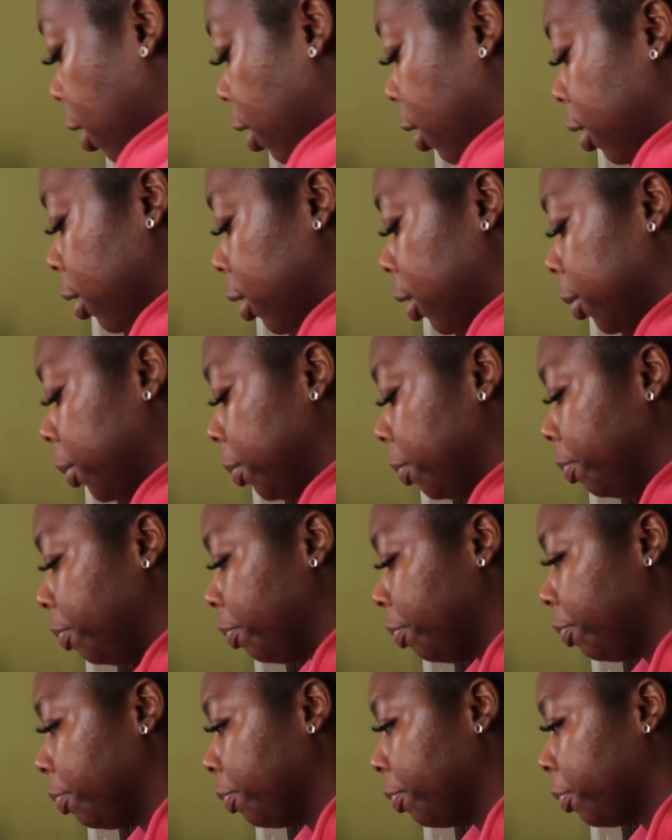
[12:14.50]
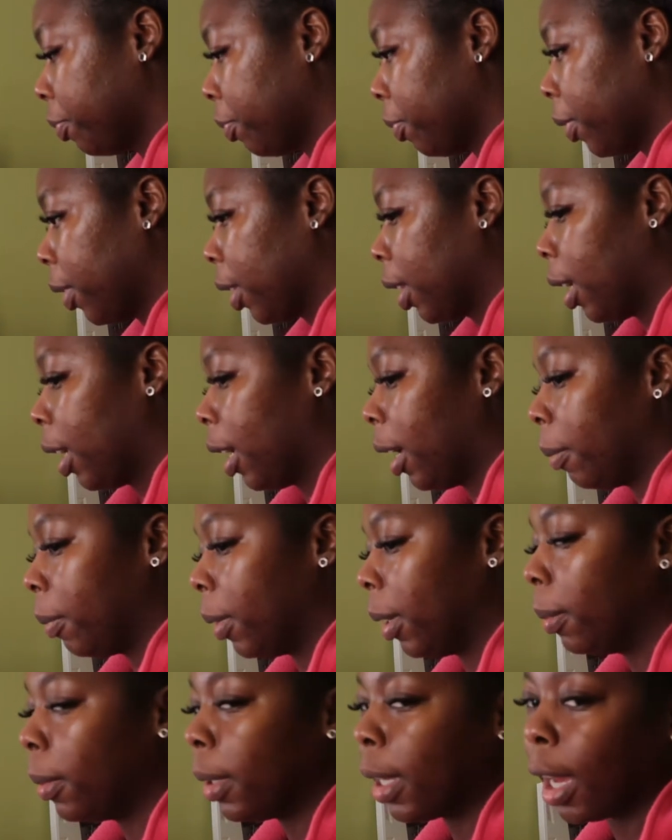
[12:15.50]
Um,
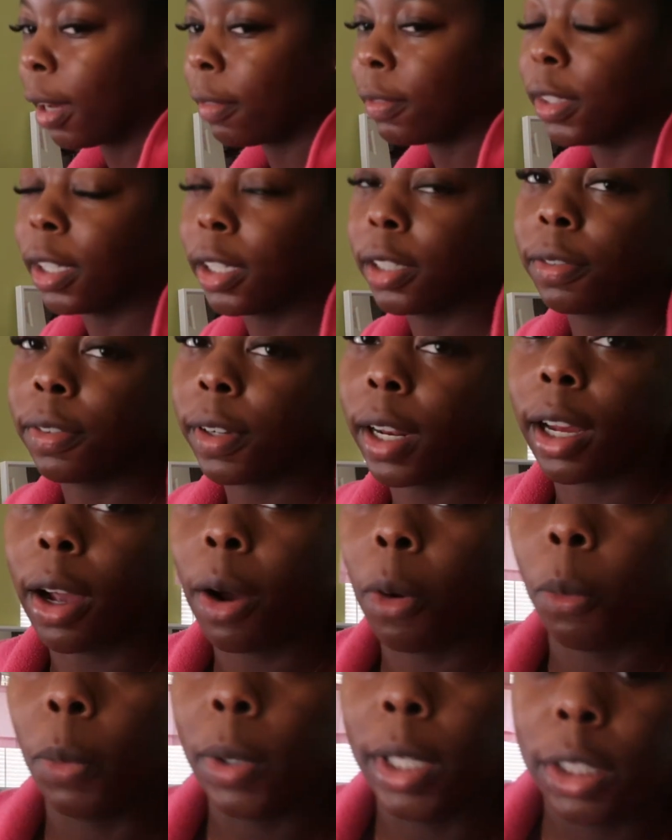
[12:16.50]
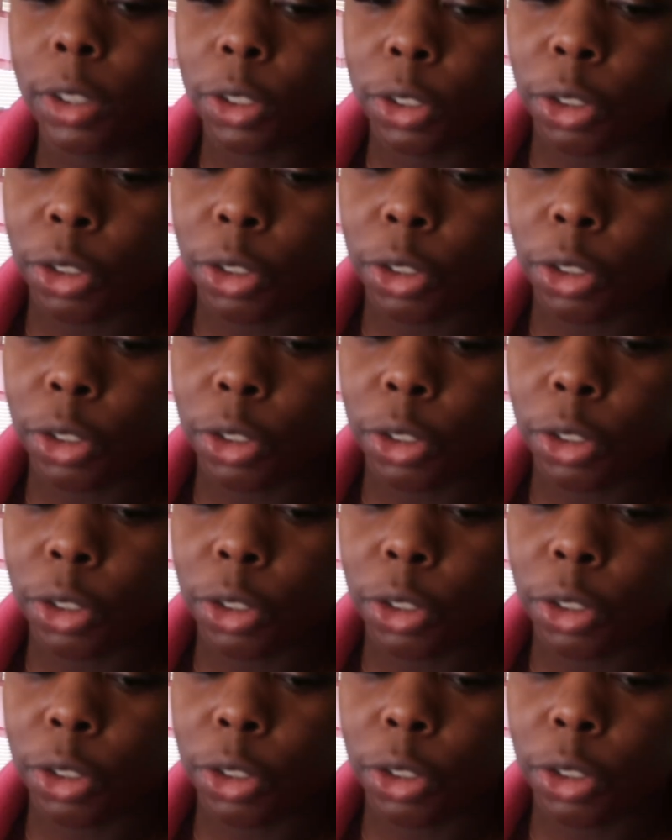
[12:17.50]
maybe I've done it for like a week